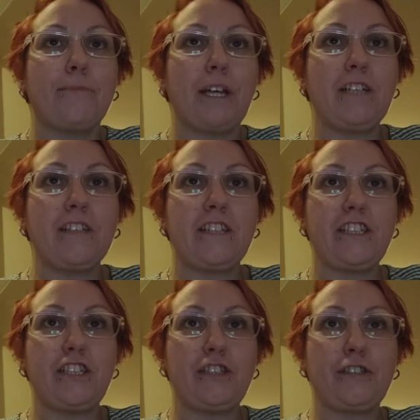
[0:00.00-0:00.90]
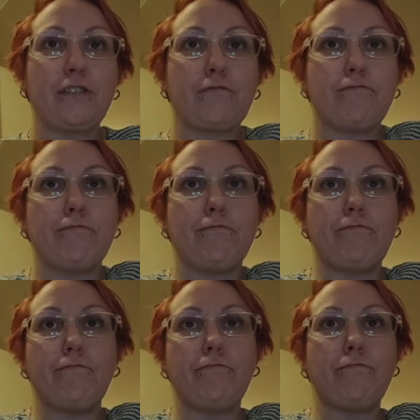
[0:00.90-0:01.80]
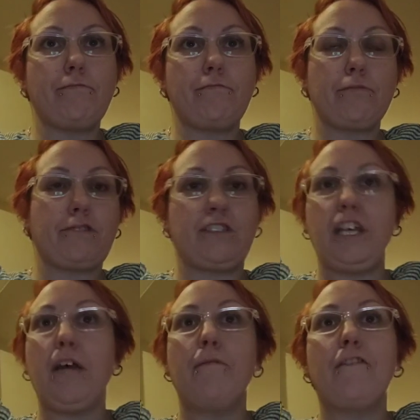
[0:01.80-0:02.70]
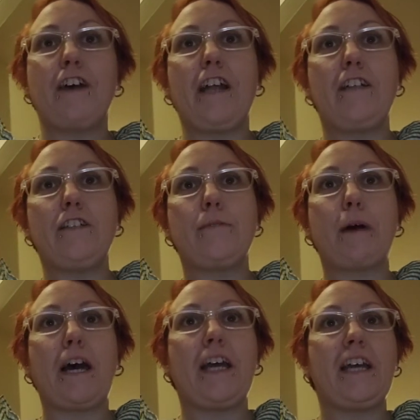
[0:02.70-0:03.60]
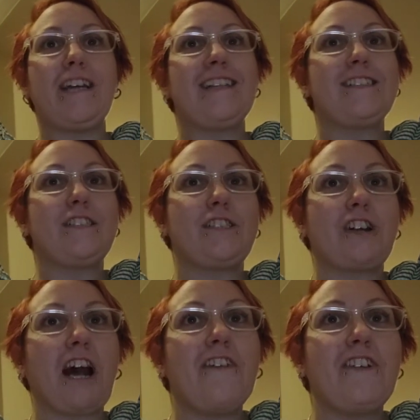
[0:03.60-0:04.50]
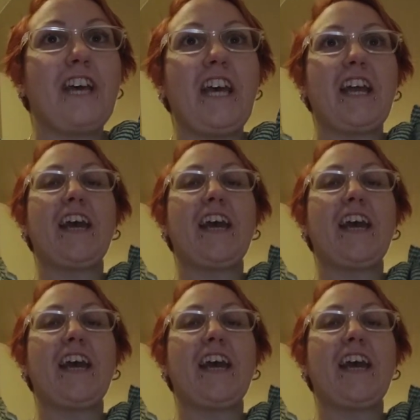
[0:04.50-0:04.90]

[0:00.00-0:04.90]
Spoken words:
basically, she's seeking revenge by driving her